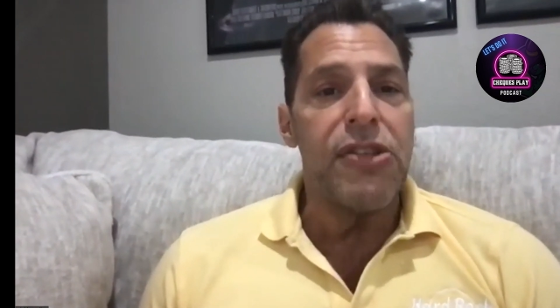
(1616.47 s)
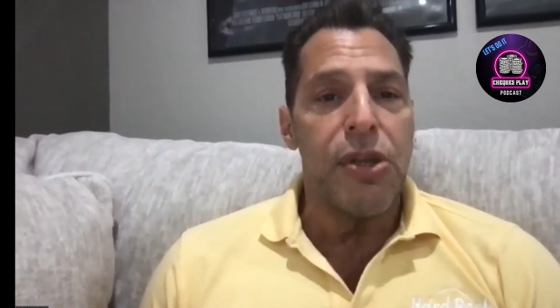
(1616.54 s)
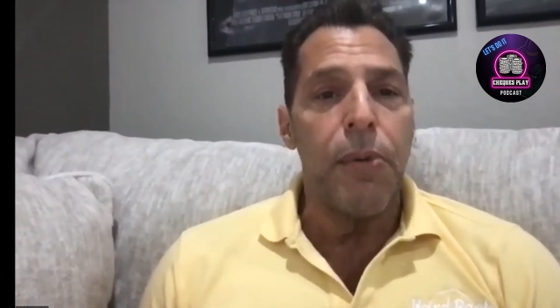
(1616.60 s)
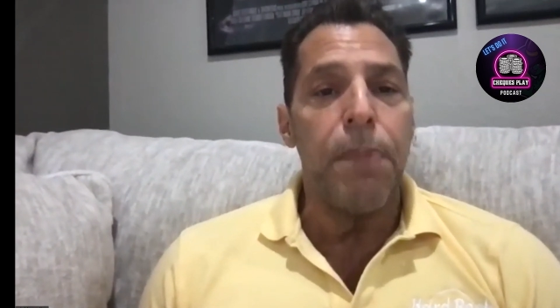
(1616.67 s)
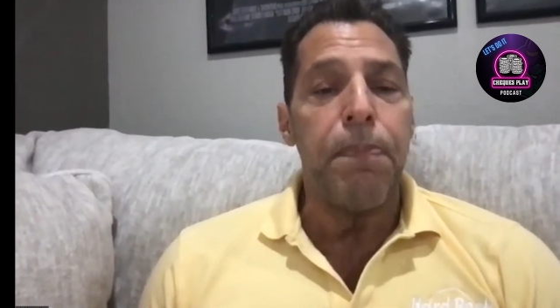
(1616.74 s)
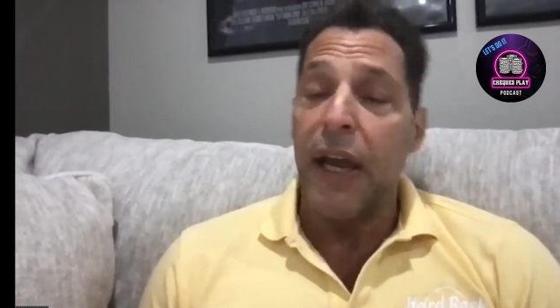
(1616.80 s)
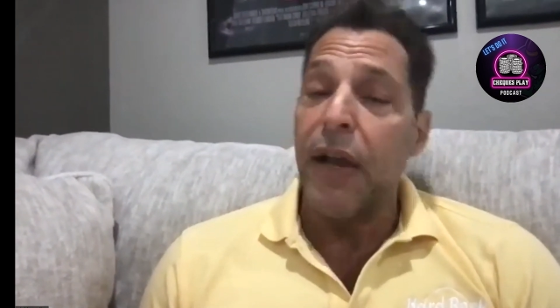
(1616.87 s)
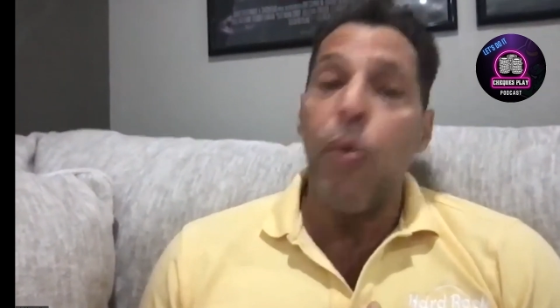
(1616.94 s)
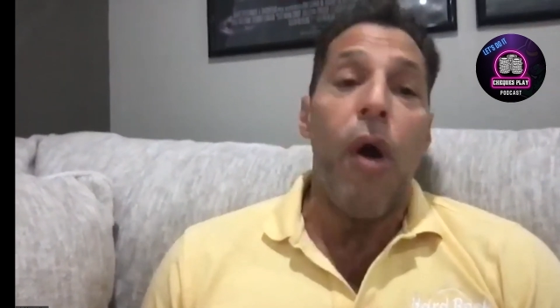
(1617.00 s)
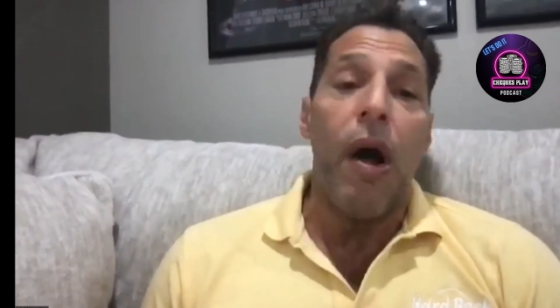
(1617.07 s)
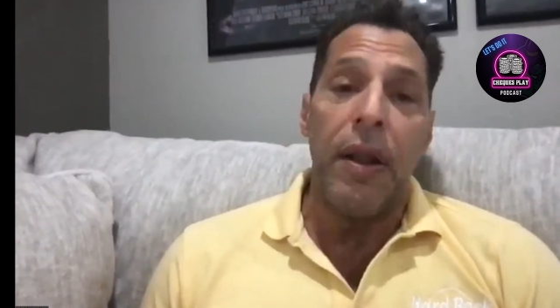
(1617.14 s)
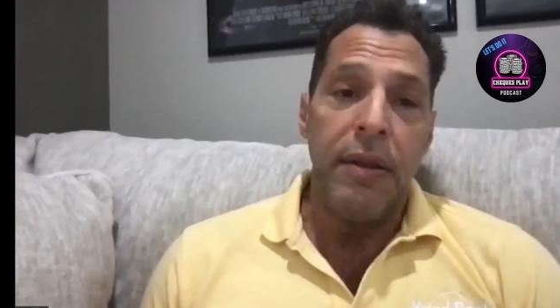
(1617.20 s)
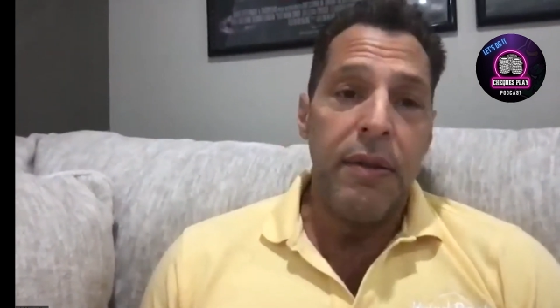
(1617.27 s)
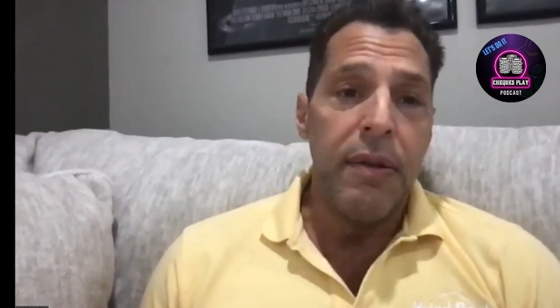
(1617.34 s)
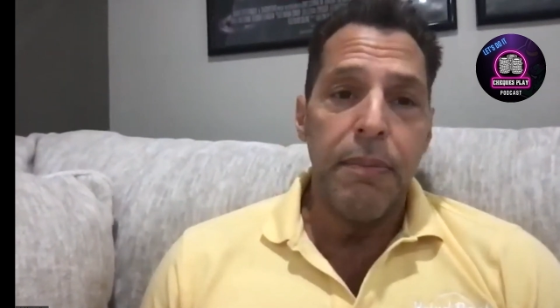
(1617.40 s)
So pick
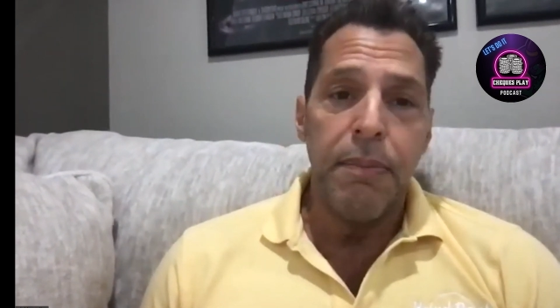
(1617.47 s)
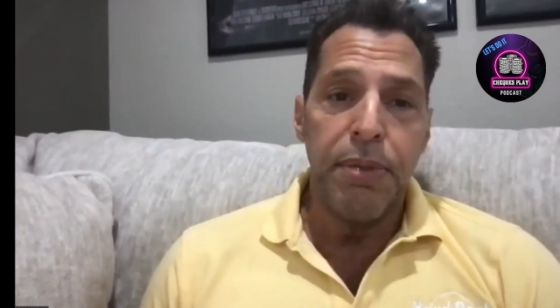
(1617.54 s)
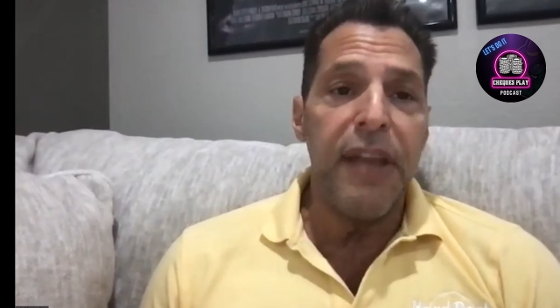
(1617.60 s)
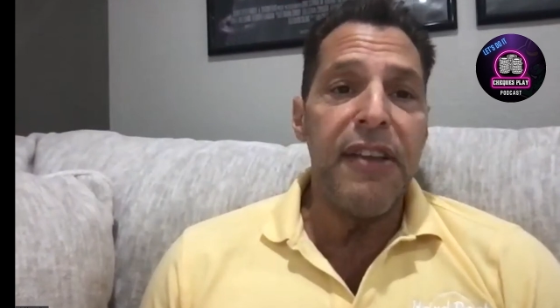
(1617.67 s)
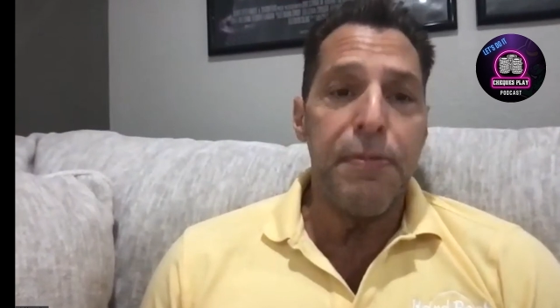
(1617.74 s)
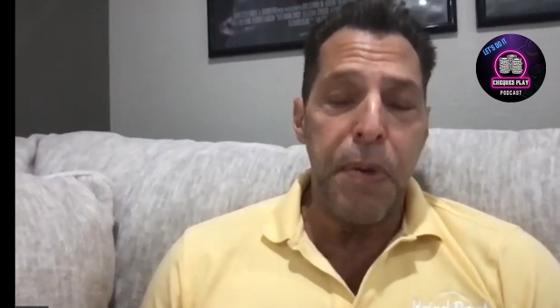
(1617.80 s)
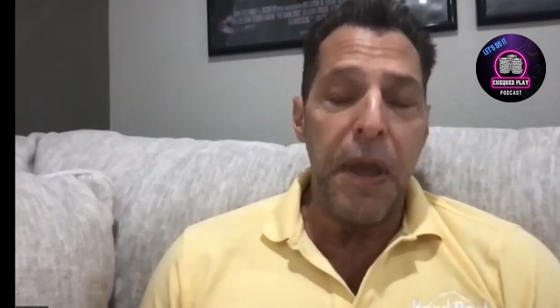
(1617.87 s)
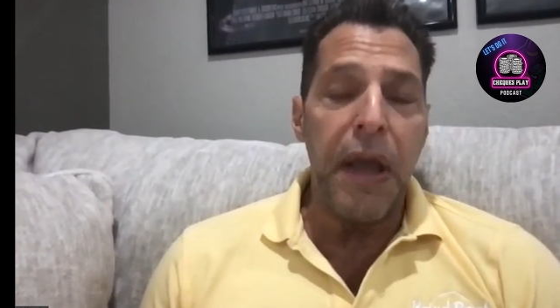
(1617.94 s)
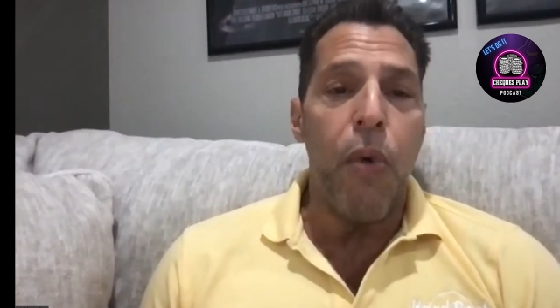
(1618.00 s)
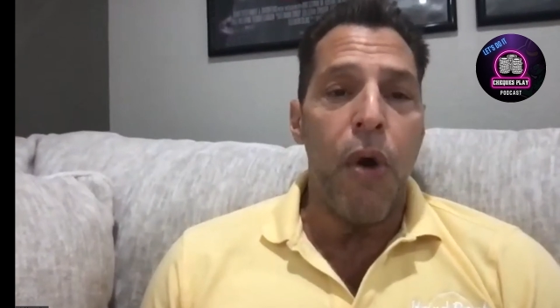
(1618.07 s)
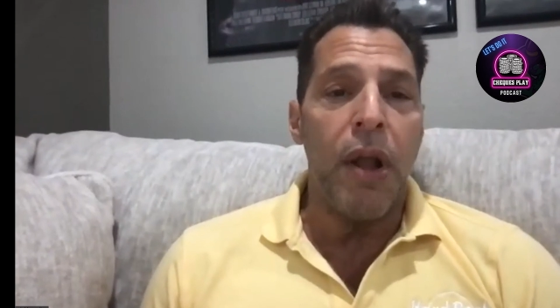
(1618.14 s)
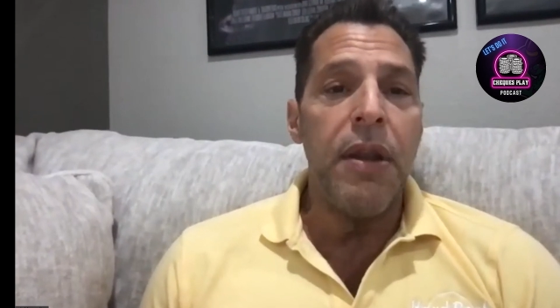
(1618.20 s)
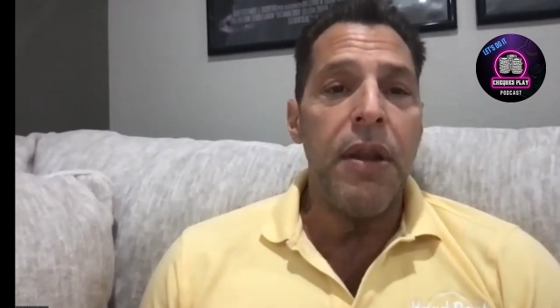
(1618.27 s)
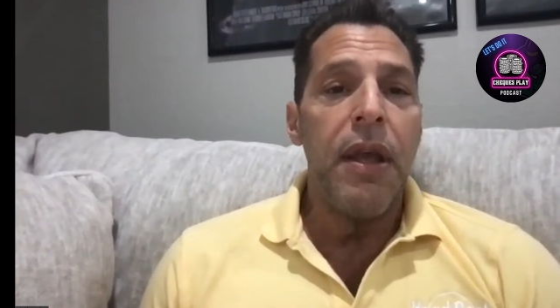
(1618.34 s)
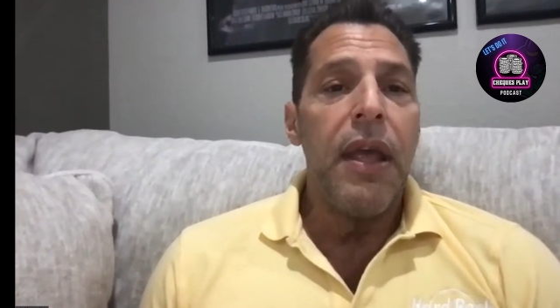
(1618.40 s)
one, please pick
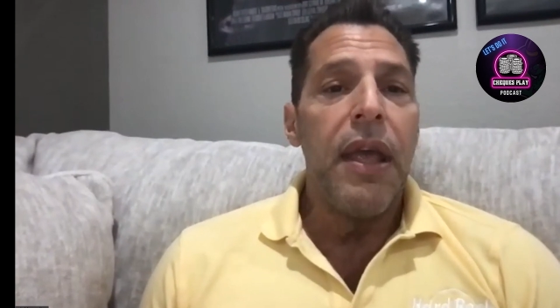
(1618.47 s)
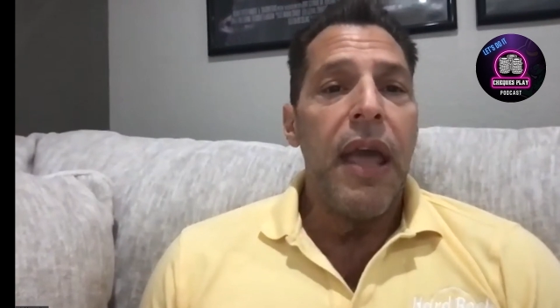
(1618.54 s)
one,